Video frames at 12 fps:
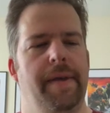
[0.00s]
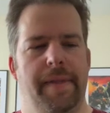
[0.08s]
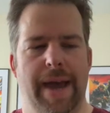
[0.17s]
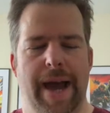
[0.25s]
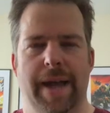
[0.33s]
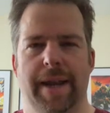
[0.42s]

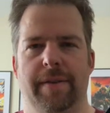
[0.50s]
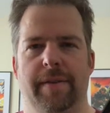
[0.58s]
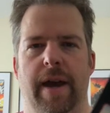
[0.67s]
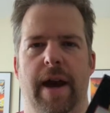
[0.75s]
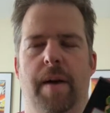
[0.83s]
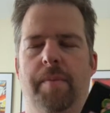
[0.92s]
They had it
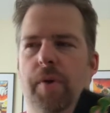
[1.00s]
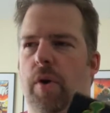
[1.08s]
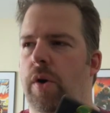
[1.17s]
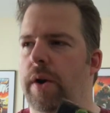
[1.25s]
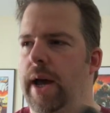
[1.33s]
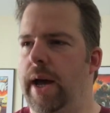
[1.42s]
set up
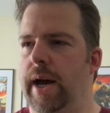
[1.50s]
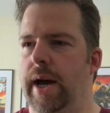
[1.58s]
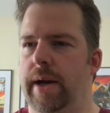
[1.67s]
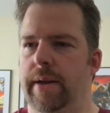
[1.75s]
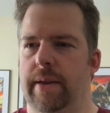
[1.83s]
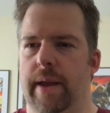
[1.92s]
on
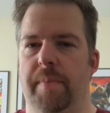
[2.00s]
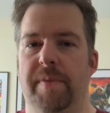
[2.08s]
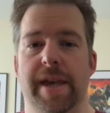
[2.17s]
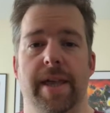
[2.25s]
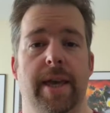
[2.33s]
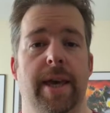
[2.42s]
a
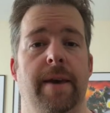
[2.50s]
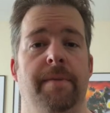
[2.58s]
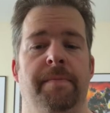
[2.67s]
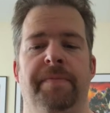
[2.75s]
PC.